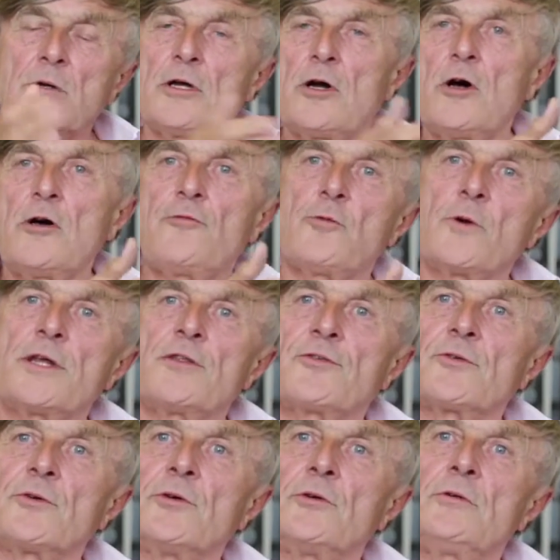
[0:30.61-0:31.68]
we're halfway
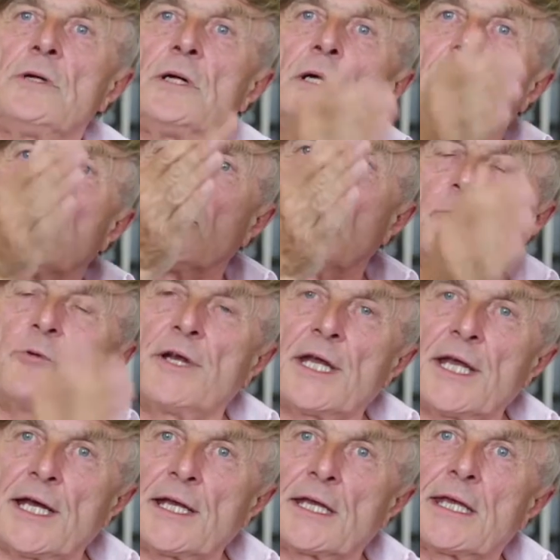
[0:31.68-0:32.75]
through, we're
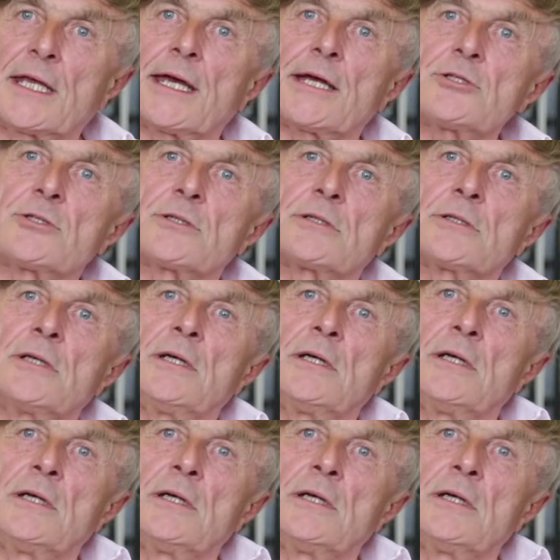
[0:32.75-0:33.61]
running out of cash.